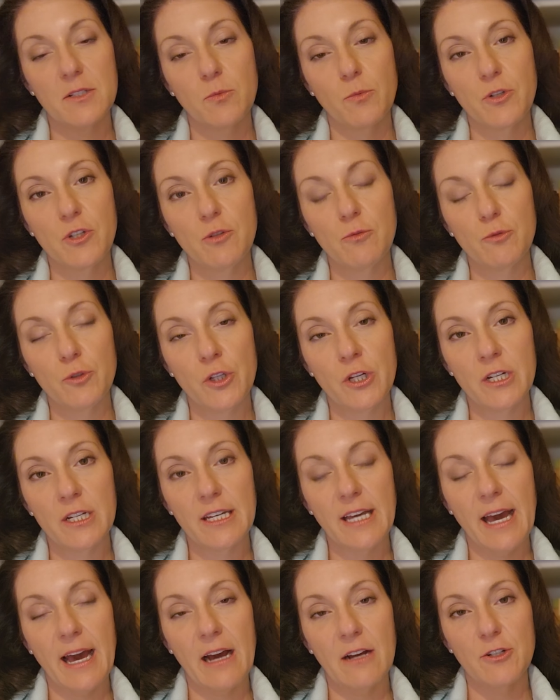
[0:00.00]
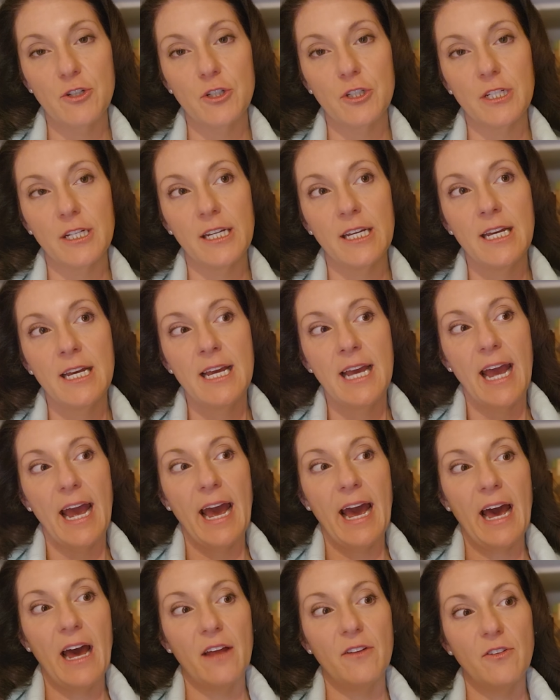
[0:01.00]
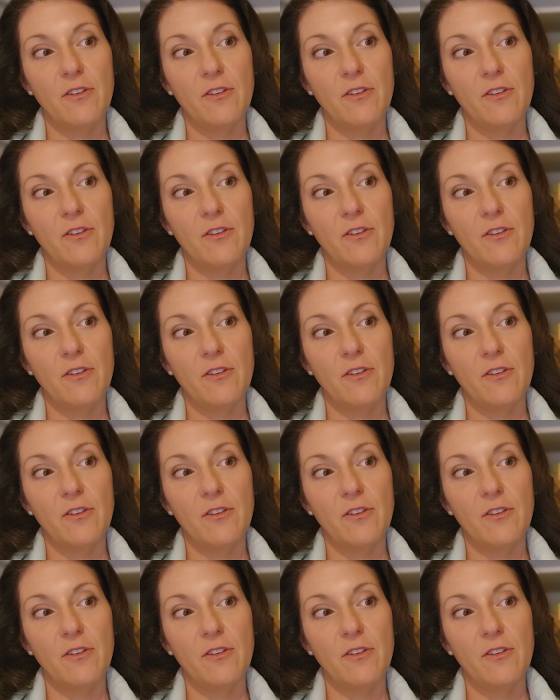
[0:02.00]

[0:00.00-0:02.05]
when you look actually at